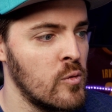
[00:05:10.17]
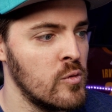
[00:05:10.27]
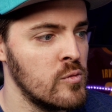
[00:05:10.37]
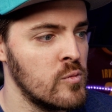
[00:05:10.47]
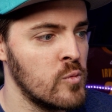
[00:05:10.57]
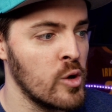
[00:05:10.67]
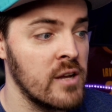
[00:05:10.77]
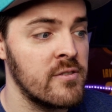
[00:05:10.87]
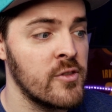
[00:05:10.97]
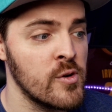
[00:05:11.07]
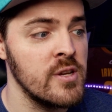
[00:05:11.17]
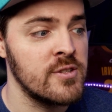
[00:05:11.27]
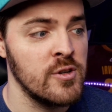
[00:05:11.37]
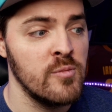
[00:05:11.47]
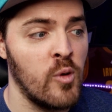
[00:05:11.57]
will get
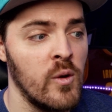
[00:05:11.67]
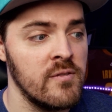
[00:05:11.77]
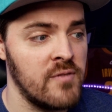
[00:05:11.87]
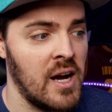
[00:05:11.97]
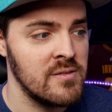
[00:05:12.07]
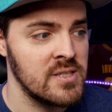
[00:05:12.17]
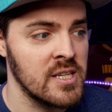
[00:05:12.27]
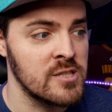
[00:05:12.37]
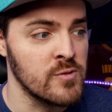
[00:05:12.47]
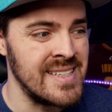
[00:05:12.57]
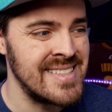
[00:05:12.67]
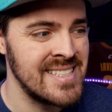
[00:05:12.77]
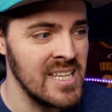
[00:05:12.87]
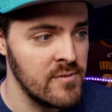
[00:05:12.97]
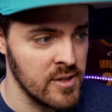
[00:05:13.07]
32.56
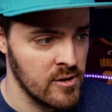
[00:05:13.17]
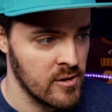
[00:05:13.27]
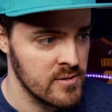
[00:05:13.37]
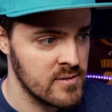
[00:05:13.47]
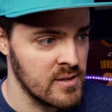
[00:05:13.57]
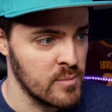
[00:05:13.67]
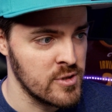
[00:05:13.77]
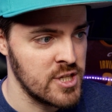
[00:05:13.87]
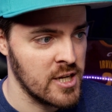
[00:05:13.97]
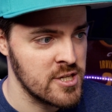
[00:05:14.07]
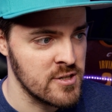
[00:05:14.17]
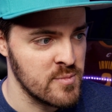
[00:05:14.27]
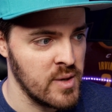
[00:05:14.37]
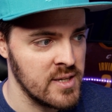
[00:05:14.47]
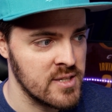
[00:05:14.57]
receiving yards. The projection is
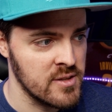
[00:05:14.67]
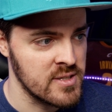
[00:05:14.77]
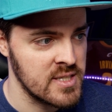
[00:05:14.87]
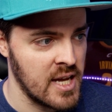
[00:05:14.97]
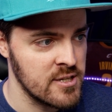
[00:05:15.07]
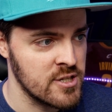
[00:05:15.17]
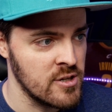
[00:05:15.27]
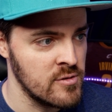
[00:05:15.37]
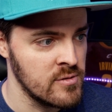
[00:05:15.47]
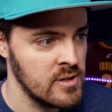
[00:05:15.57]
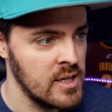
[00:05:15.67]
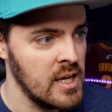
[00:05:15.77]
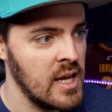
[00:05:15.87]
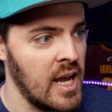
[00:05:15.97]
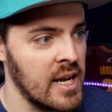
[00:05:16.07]
based on the stat shown.
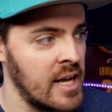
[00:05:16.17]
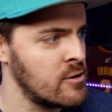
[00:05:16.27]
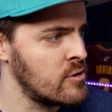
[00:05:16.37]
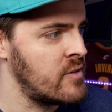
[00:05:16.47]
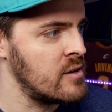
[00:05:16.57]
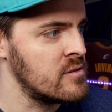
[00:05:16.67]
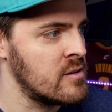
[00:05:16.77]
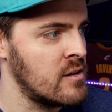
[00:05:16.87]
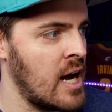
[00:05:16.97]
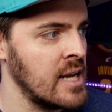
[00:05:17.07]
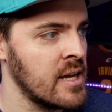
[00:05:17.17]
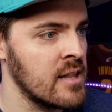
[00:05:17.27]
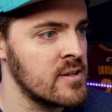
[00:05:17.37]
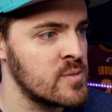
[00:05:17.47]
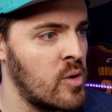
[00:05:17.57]
And I don't know if I highlighted
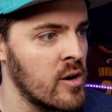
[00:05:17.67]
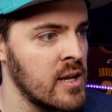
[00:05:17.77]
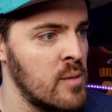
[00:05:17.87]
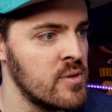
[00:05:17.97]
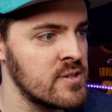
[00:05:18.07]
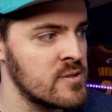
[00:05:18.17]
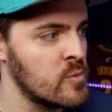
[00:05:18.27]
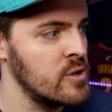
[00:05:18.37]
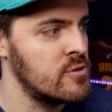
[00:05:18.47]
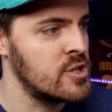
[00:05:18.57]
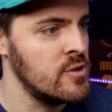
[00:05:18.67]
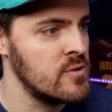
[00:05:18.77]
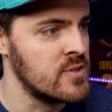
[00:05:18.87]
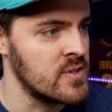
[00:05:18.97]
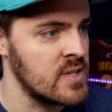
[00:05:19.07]
this part yet, but this is where you choose
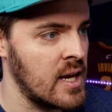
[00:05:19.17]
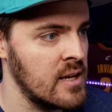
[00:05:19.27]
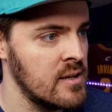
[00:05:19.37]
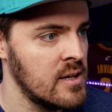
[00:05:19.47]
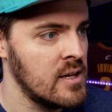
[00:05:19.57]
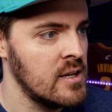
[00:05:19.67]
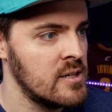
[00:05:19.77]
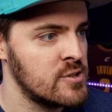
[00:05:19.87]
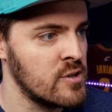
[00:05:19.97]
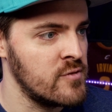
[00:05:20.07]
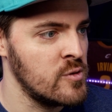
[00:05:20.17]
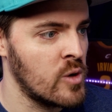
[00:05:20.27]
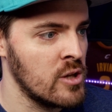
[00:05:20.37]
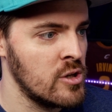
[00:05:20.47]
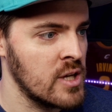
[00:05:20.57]
the stat. So if you want
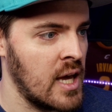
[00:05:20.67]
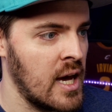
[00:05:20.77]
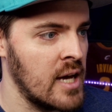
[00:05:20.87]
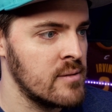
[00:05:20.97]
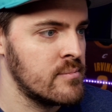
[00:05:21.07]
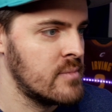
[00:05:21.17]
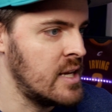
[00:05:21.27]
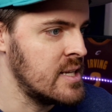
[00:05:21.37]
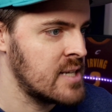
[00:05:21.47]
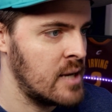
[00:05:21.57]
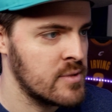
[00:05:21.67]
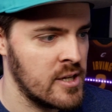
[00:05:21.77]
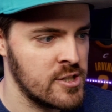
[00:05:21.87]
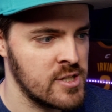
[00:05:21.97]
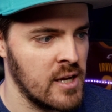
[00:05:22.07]
to look at anytime
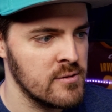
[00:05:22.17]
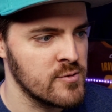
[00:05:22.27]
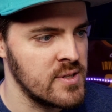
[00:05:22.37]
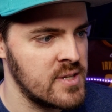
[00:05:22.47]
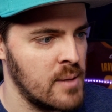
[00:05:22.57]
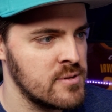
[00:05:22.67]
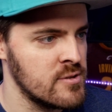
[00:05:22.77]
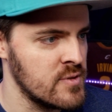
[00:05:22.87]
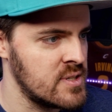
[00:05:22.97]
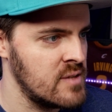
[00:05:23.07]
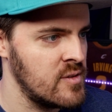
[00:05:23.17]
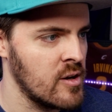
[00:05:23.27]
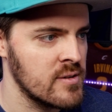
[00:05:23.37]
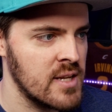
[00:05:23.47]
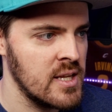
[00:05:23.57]
touchdowns, receptions, receiving
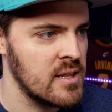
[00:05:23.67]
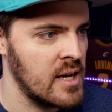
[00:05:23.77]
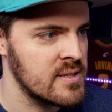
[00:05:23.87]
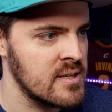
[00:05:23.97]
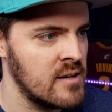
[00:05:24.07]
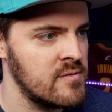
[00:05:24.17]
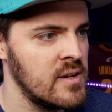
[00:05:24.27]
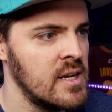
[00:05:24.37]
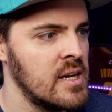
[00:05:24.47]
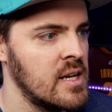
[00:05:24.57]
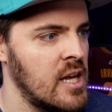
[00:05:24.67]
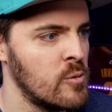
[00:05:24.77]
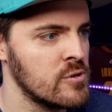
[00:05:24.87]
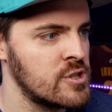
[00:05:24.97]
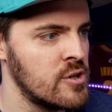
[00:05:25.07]
yards, any of that stuff, it
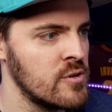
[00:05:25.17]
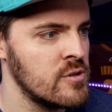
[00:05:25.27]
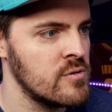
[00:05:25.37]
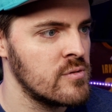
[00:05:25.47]
will show you